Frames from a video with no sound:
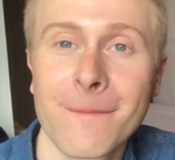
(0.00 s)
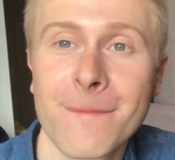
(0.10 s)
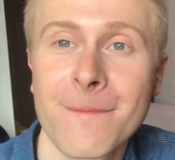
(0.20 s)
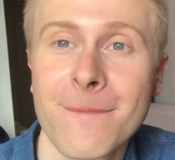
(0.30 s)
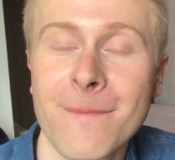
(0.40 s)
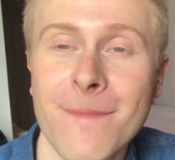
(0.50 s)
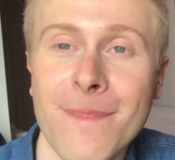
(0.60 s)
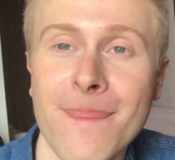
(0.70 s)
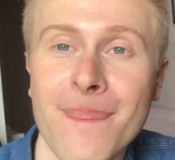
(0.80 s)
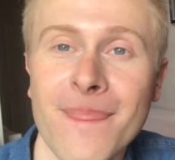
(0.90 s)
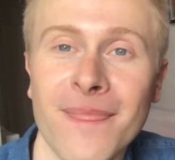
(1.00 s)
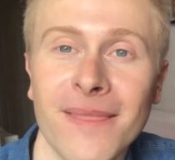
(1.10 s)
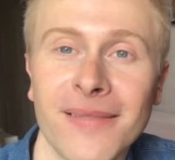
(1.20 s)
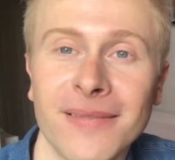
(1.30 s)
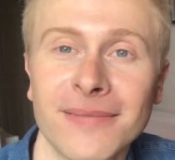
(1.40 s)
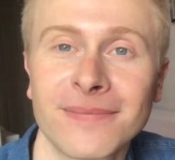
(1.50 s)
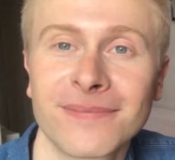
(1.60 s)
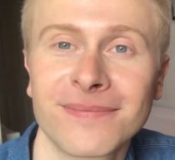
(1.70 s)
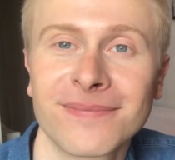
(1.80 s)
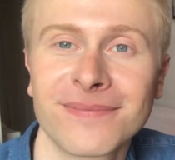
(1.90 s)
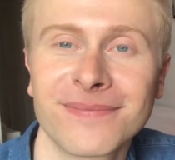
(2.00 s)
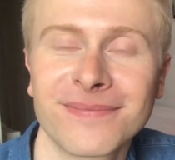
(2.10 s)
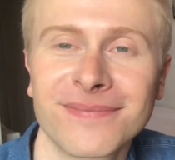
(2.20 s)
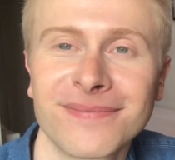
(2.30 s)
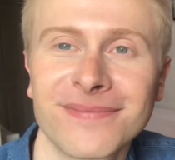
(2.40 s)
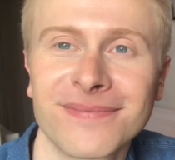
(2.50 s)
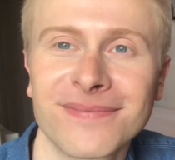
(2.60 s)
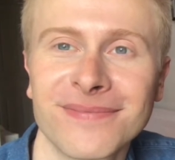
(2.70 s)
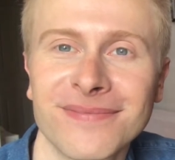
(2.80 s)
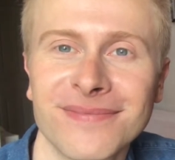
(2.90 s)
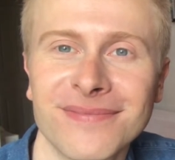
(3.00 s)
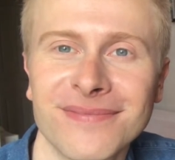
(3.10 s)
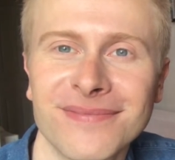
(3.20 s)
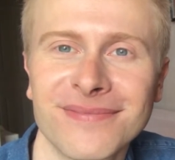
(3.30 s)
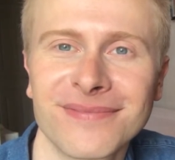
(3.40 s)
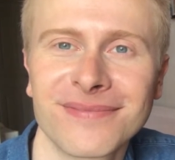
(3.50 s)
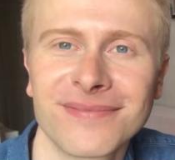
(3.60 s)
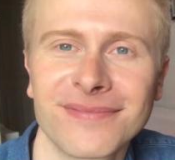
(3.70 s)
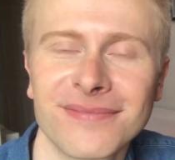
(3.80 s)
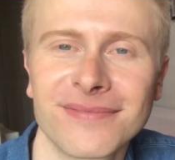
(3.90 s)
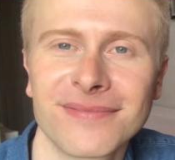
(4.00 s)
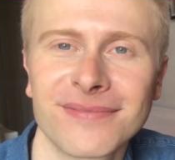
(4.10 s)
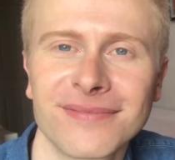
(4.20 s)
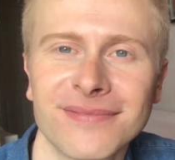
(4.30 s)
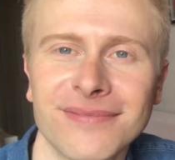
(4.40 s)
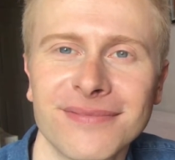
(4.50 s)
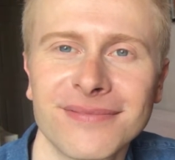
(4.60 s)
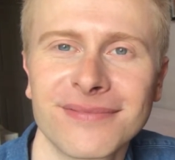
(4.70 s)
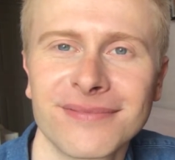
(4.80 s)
The person shown says nothing.